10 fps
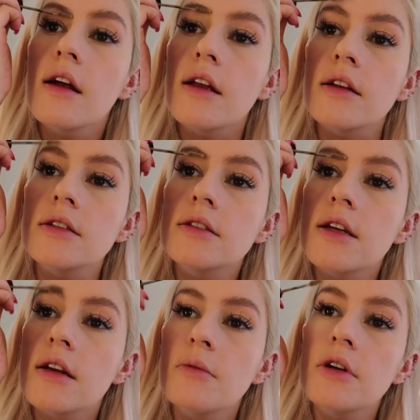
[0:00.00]
I just
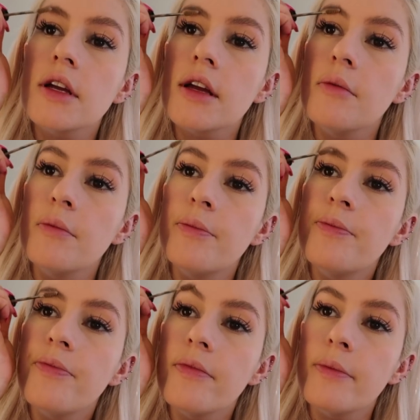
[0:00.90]
get them looking
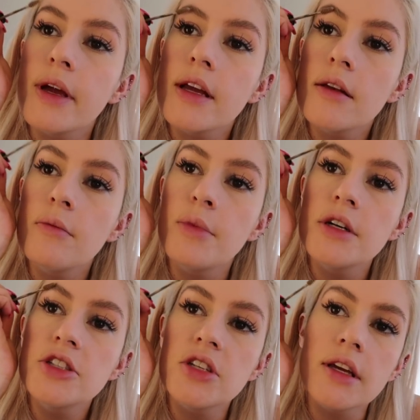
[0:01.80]
big and
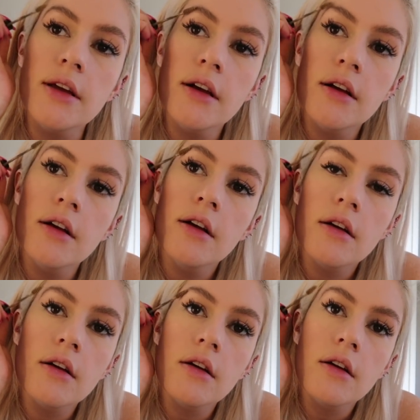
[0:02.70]
bushy.
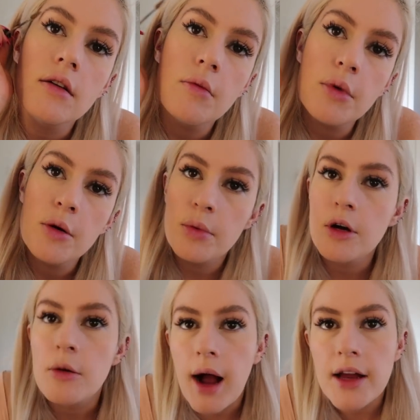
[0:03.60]
Boom,
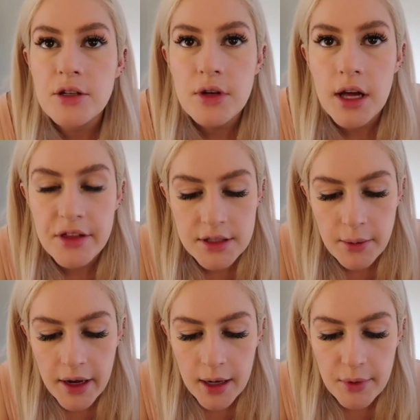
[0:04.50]
boom. I do nothing to
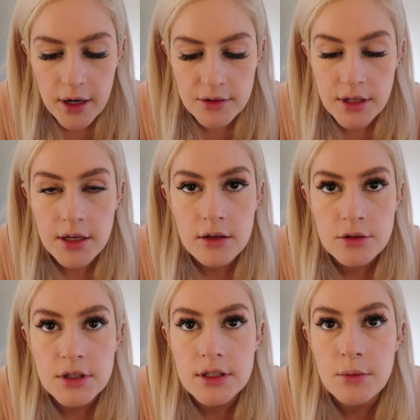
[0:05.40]
my eyebrows. I don't
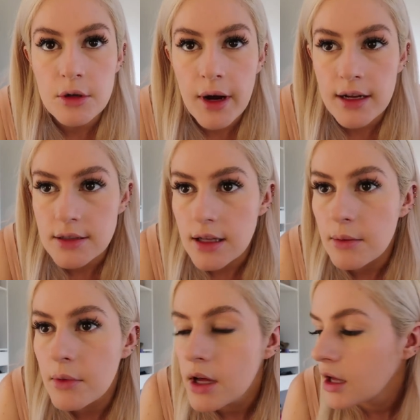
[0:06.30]
tweeze them or wax
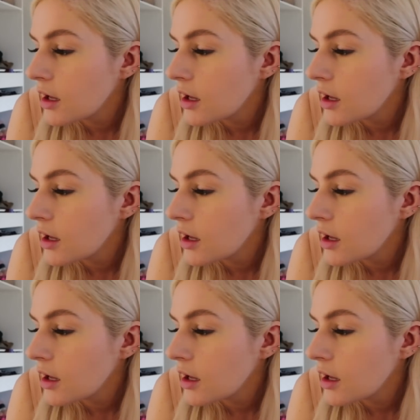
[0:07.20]
them.